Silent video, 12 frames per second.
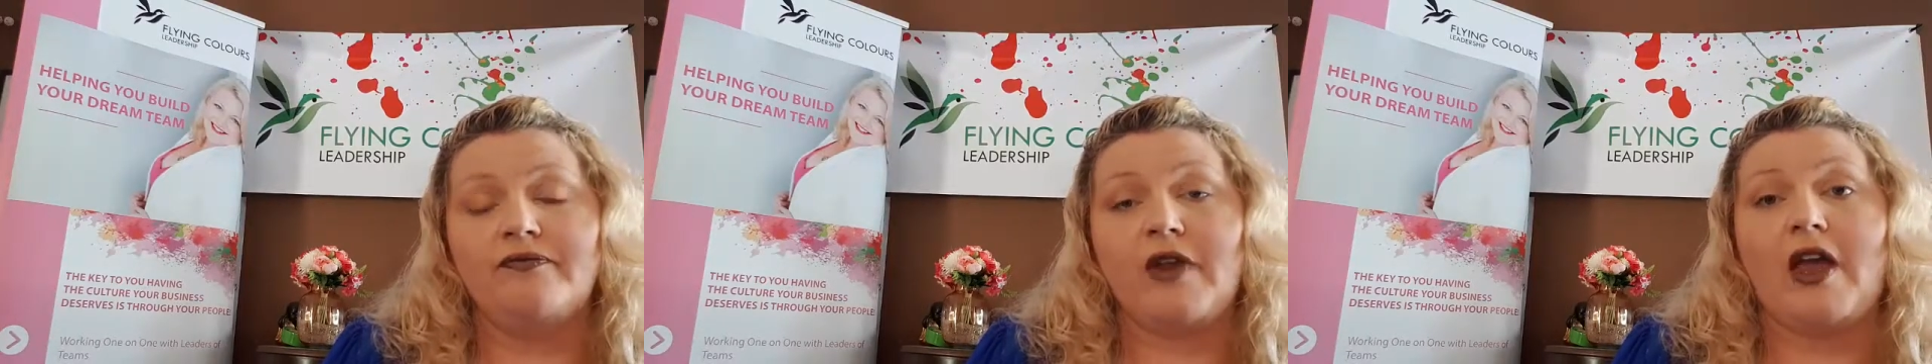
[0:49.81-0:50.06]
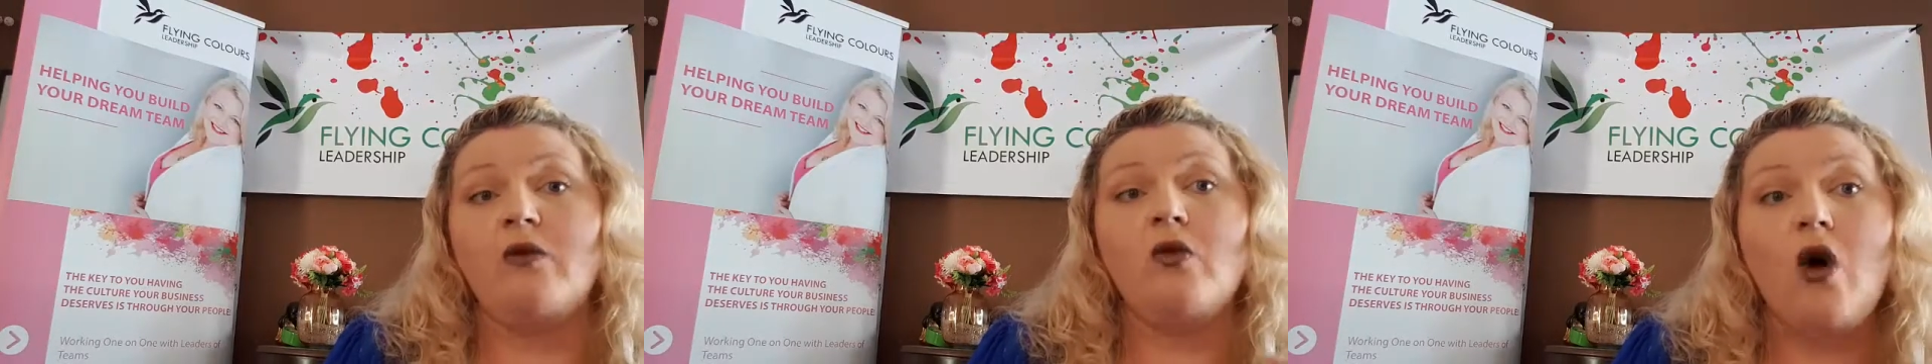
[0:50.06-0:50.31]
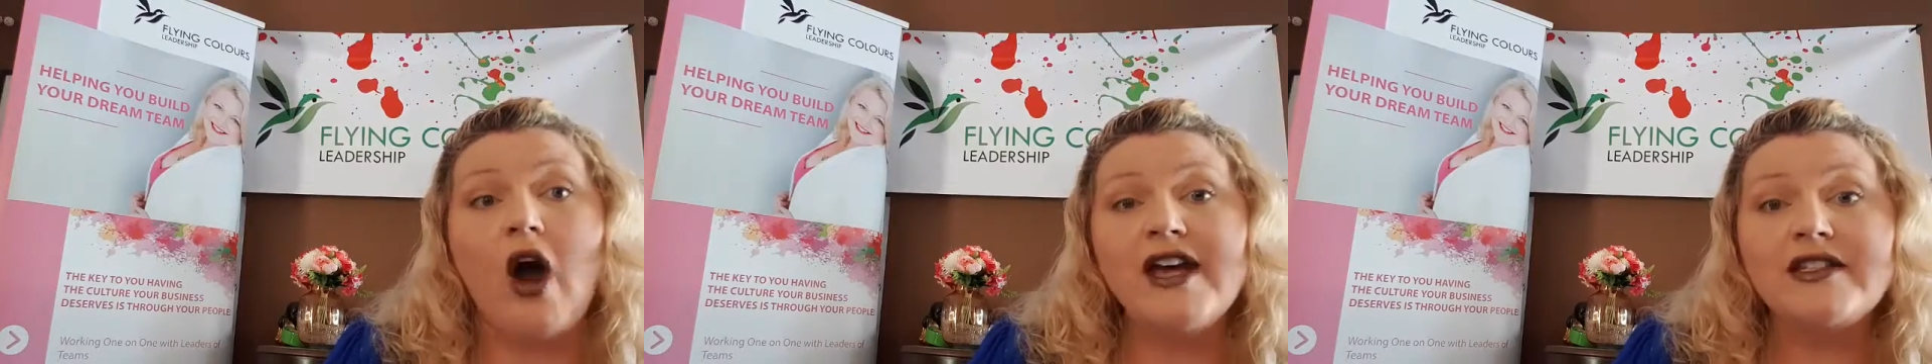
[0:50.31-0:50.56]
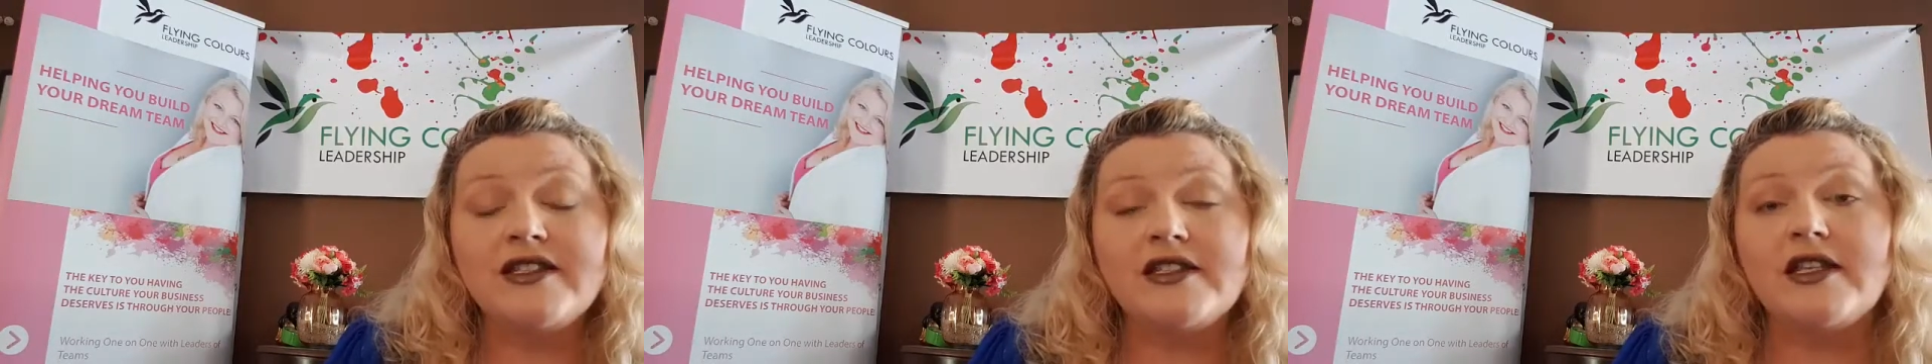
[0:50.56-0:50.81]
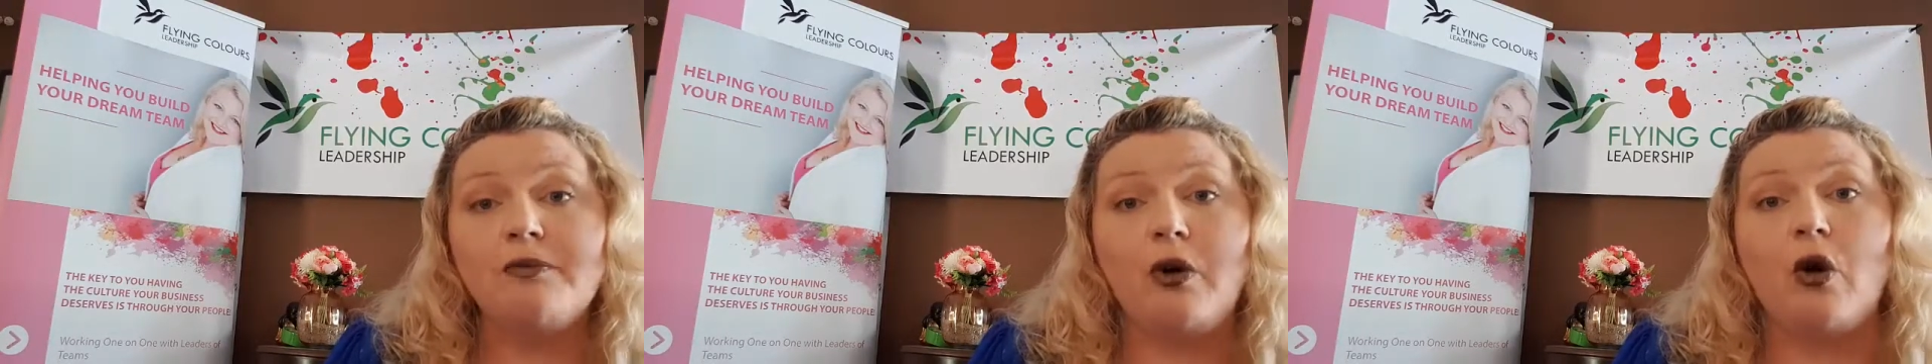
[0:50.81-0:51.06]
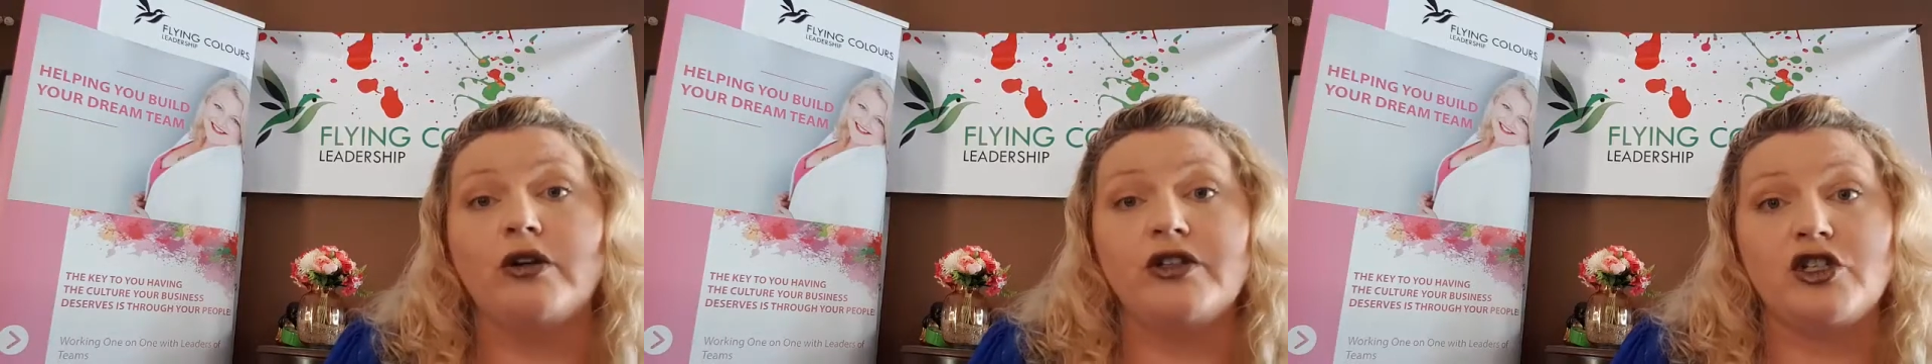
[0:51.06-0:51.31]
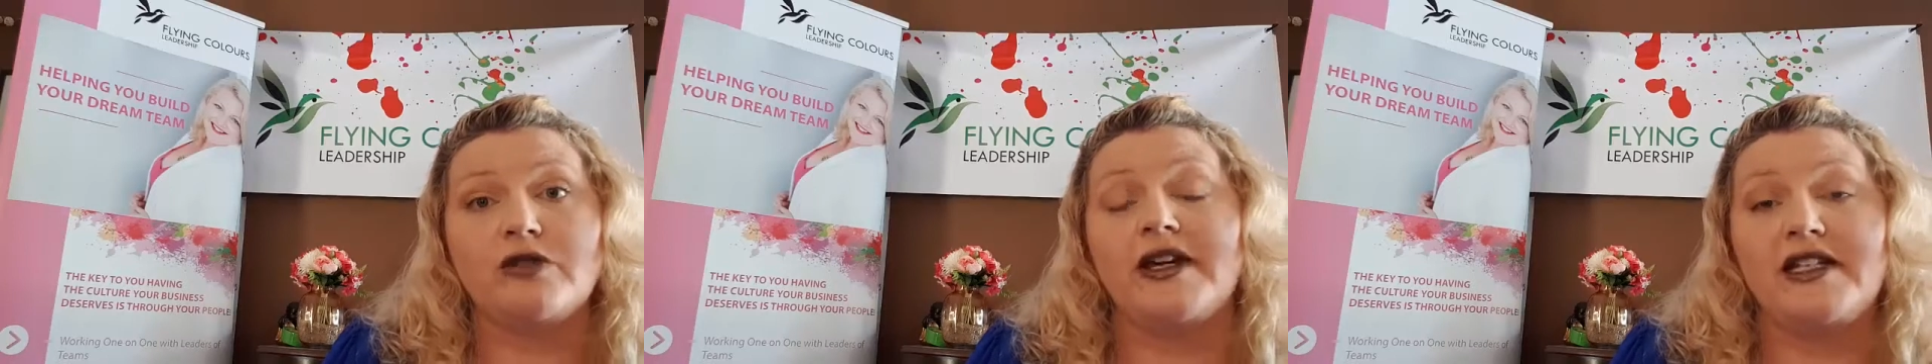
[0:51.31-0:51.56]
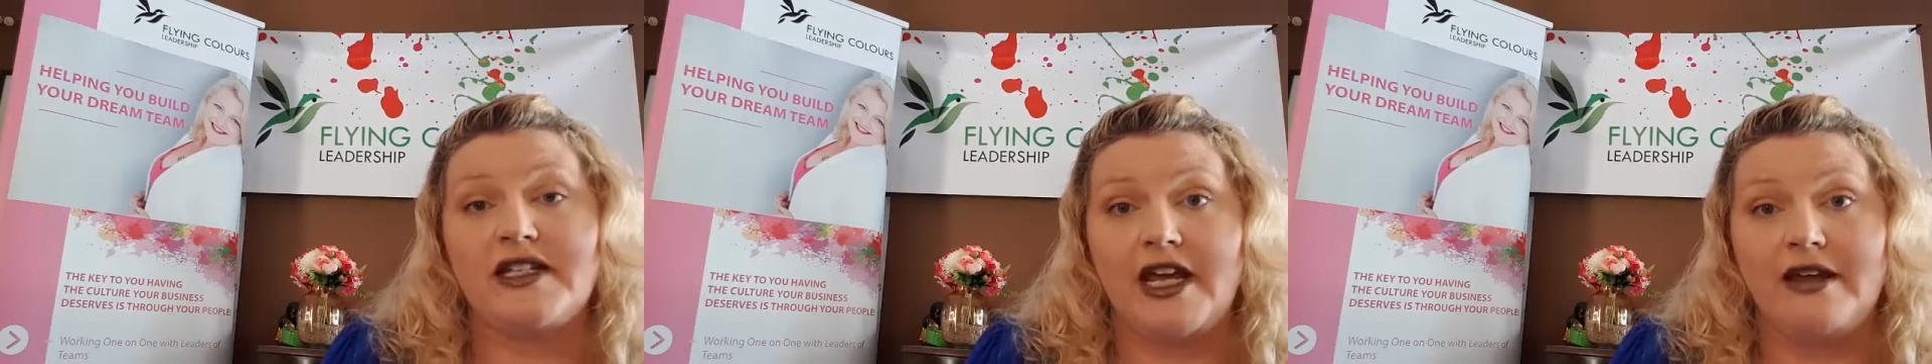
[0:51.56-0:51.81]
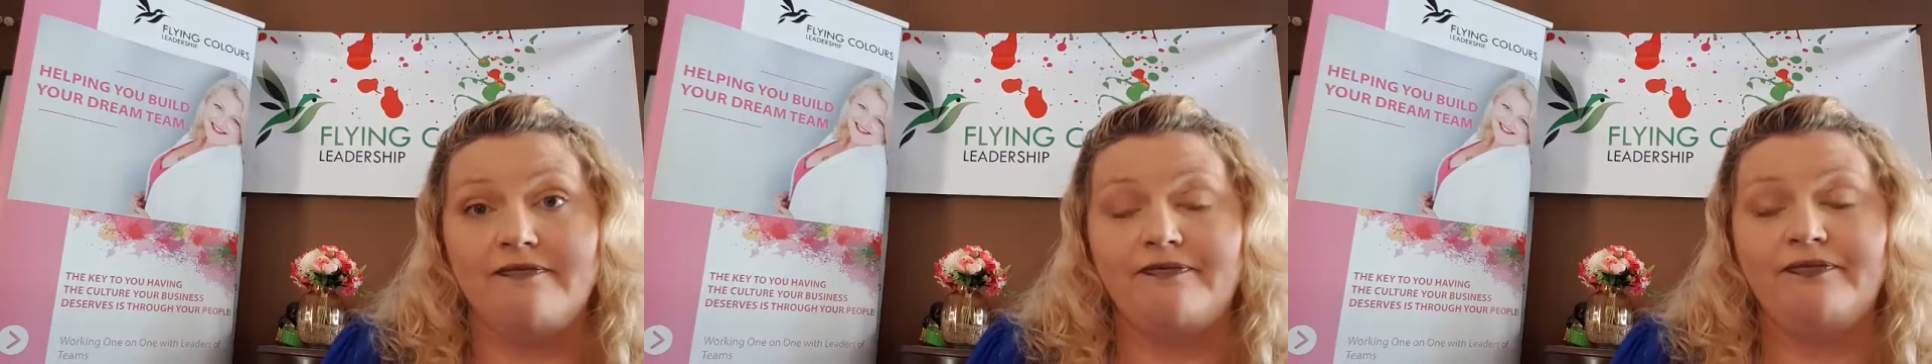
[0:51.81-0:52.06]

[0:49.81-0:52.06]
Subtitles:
And why is this important to my team?